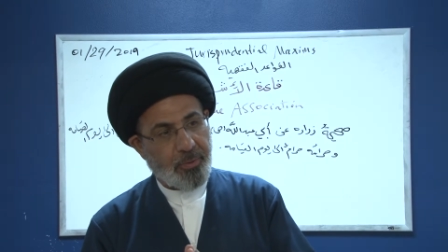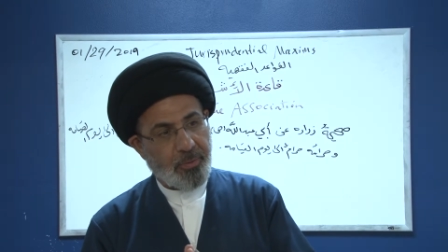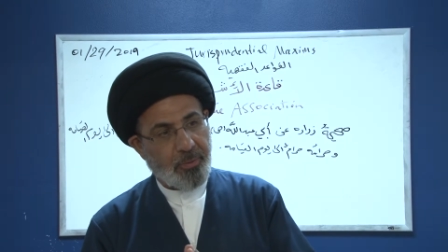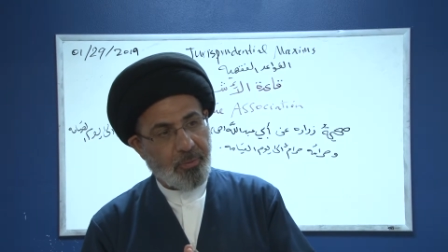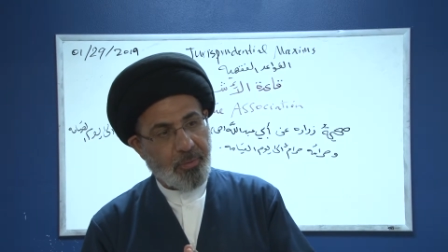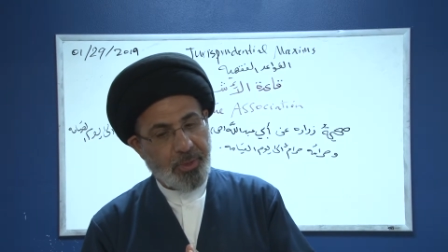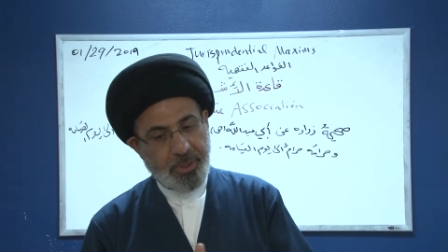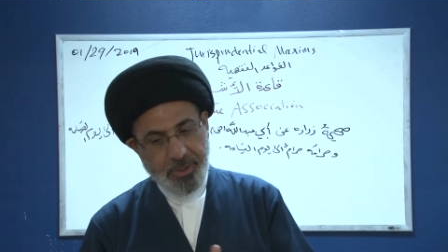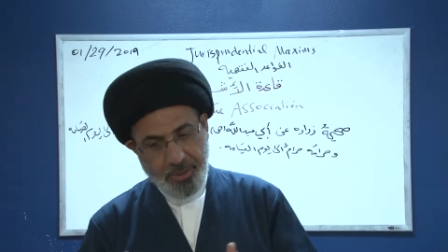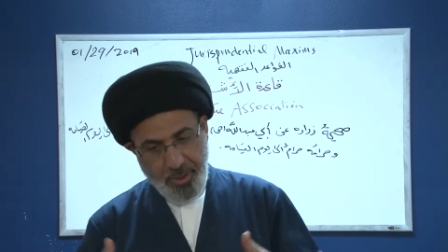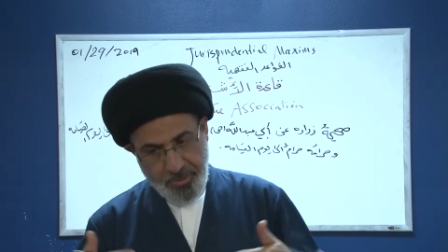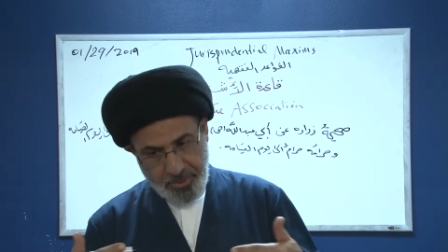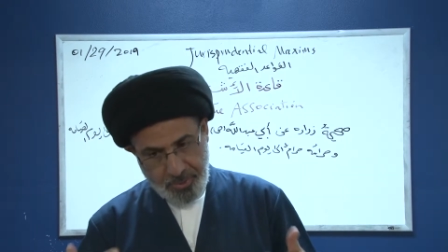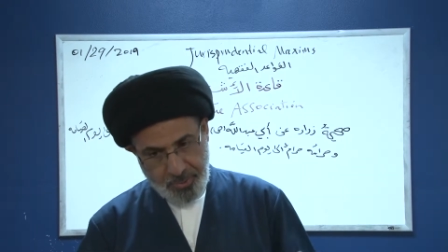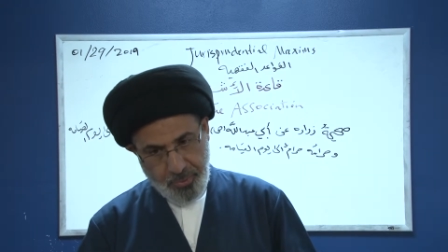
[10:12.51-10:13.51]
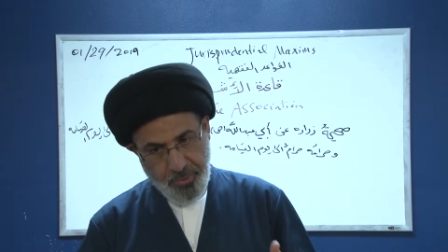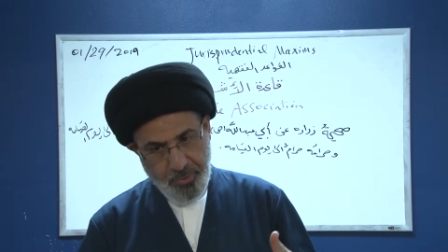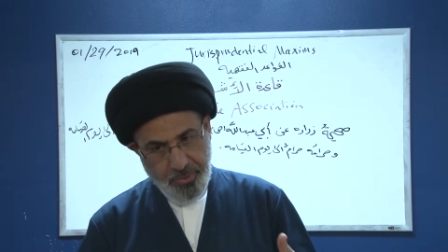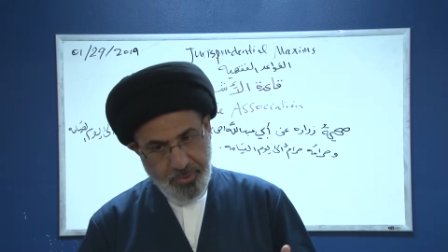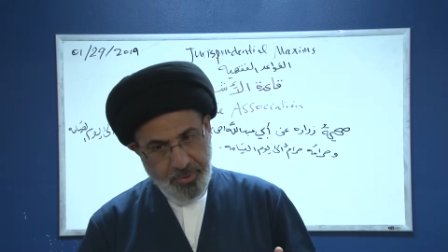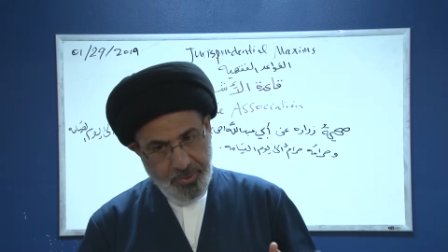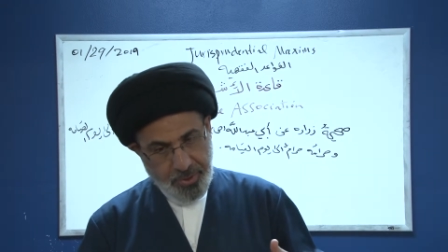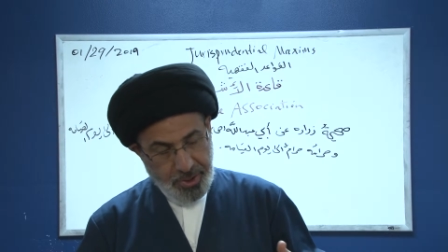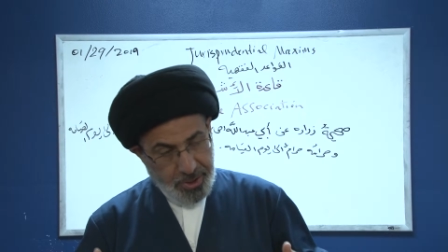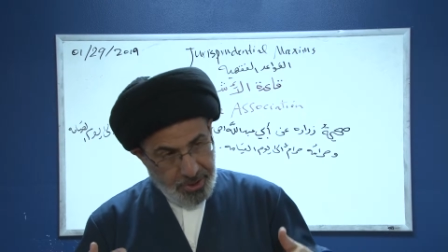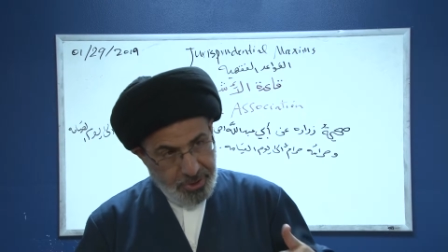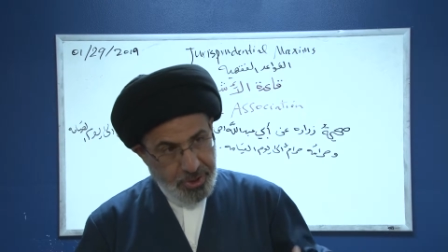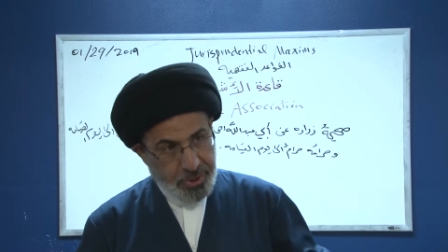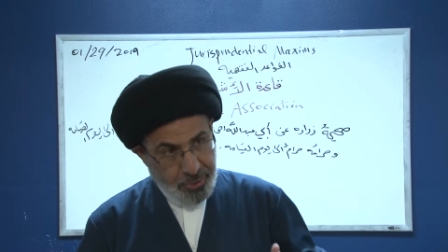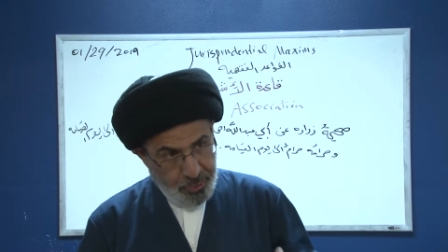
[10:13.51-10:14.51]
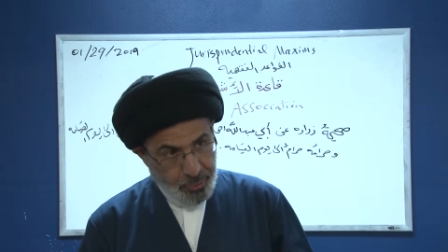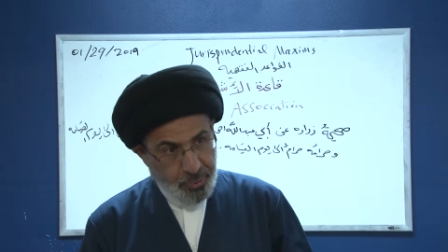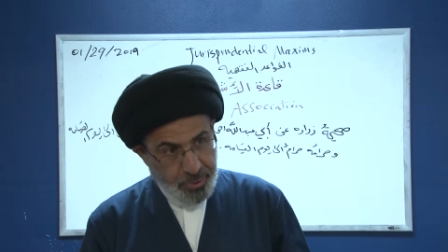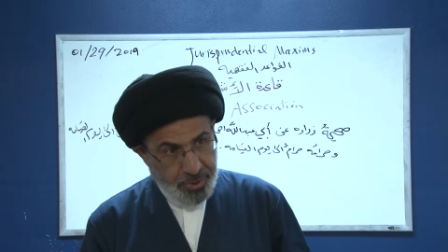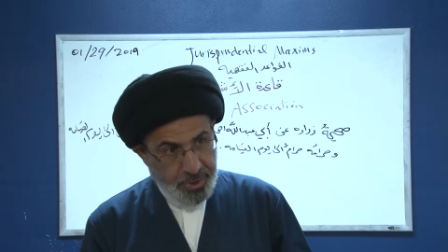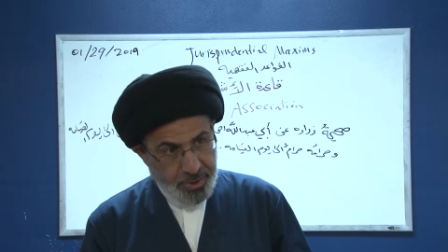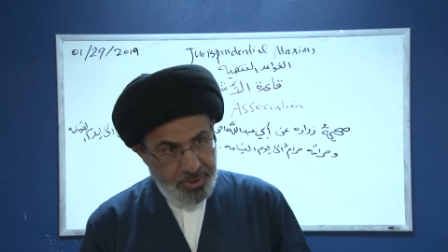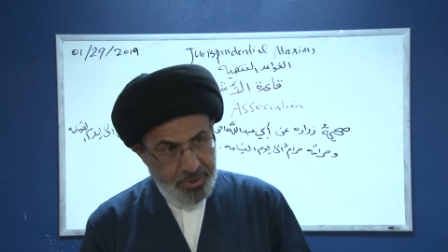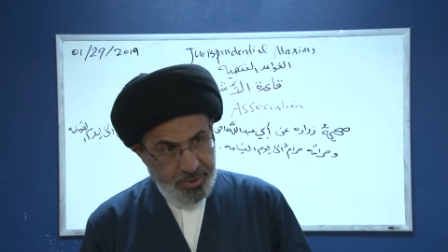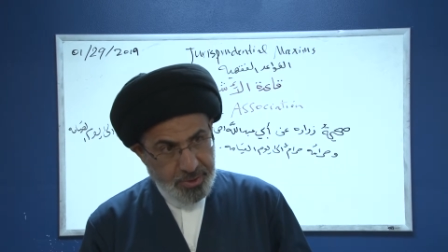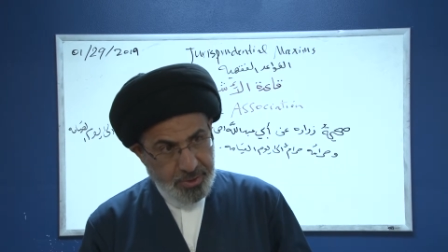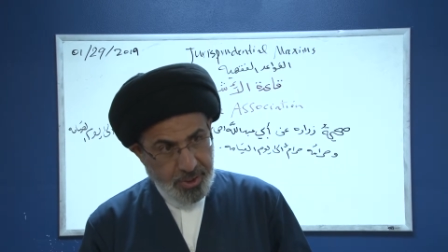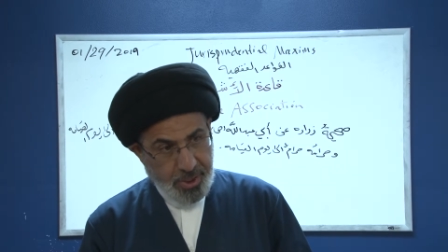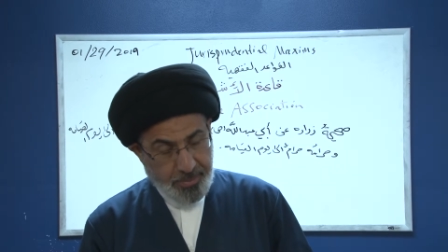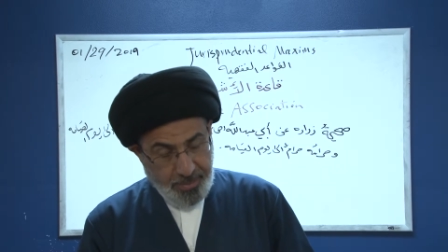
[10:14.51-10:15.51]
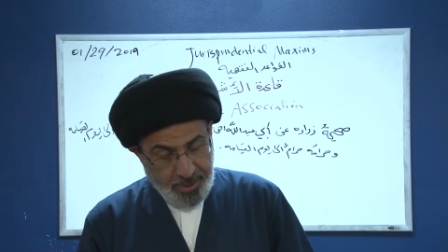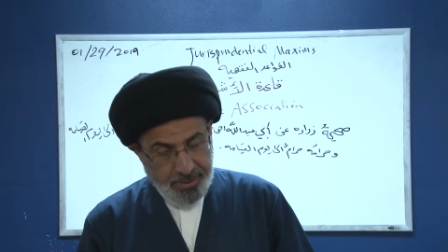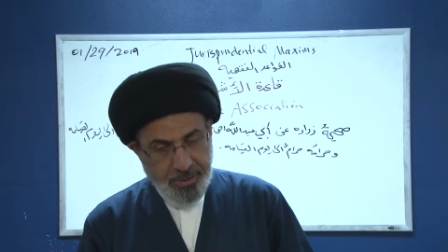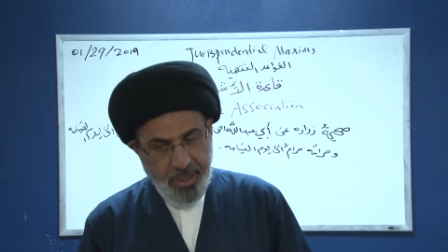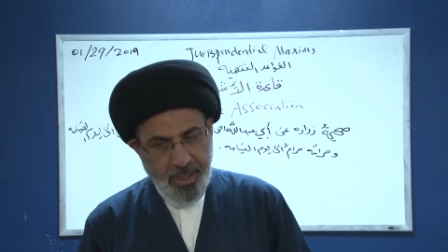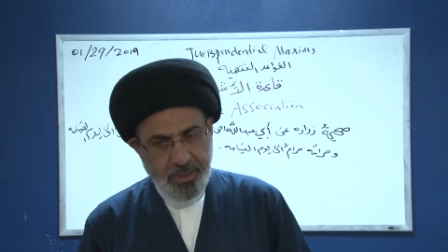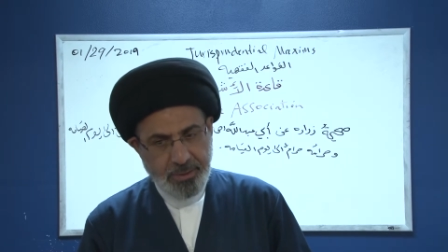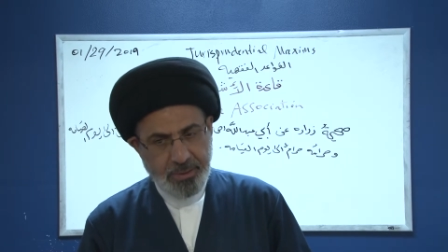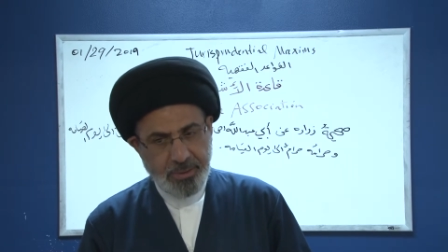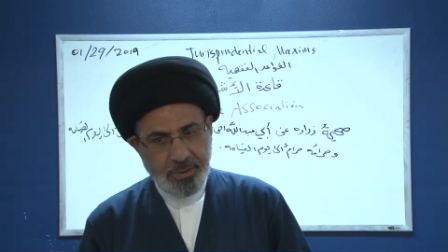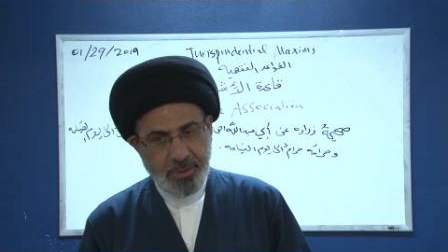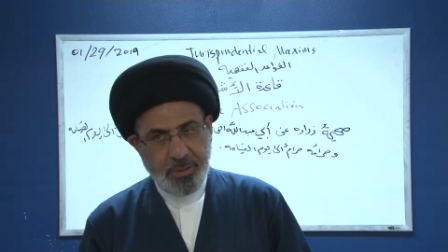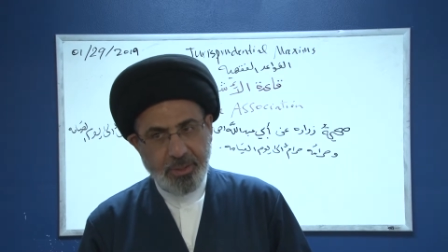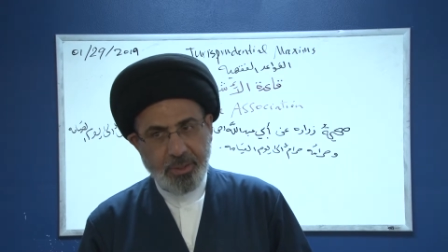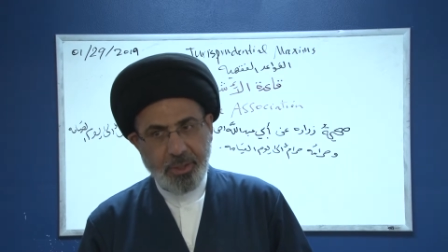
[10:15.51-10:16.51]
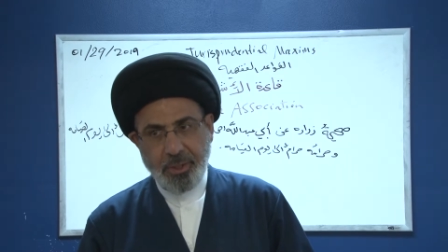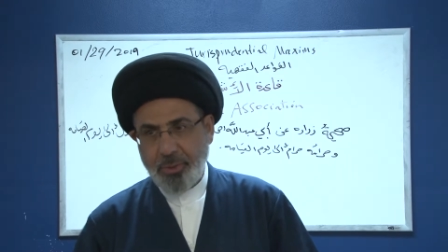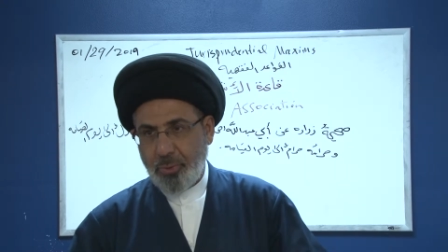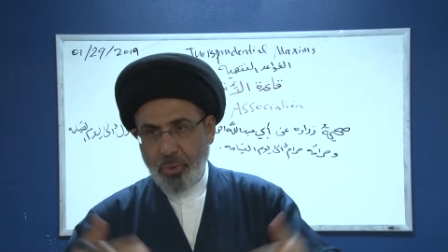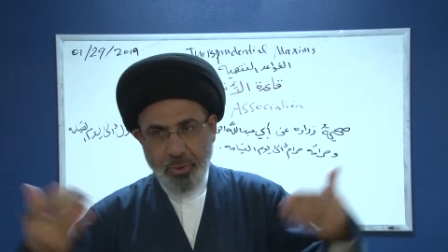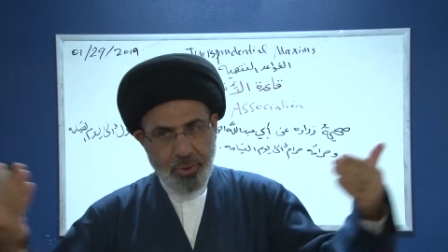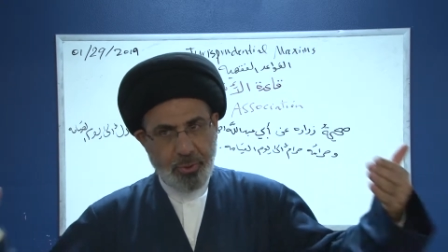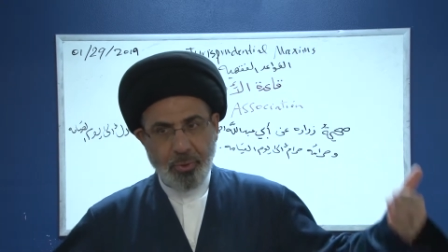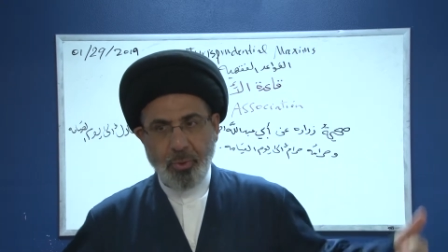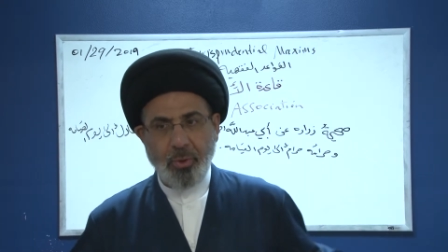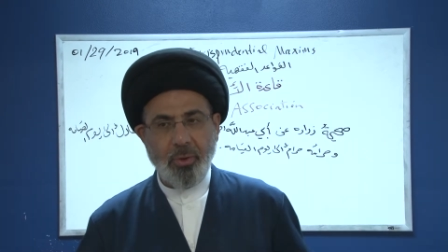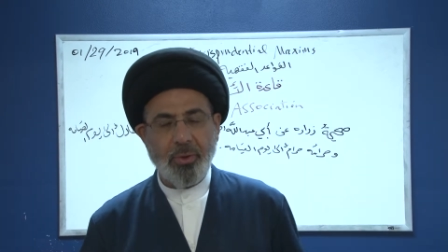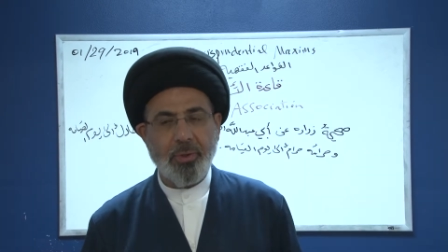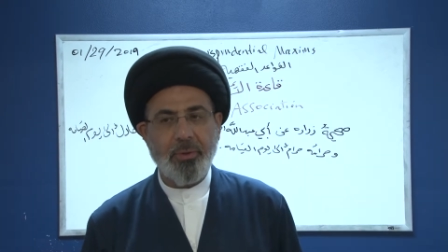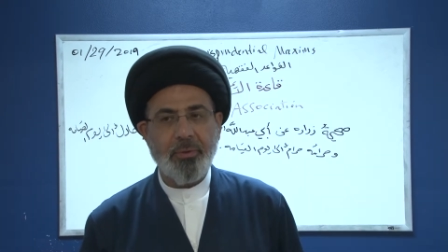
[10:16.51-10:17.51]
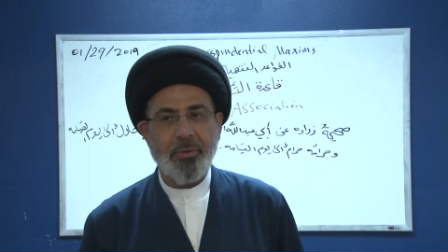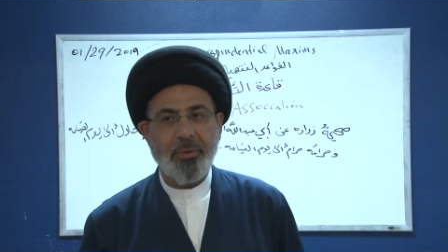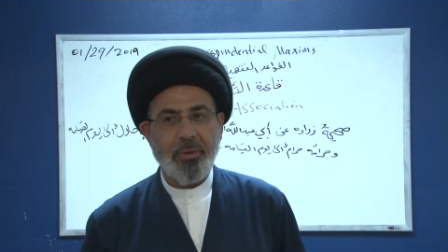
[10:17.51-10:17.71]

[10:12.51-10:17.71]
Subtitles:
When it comes to religious duties, ibadat, it goes to all.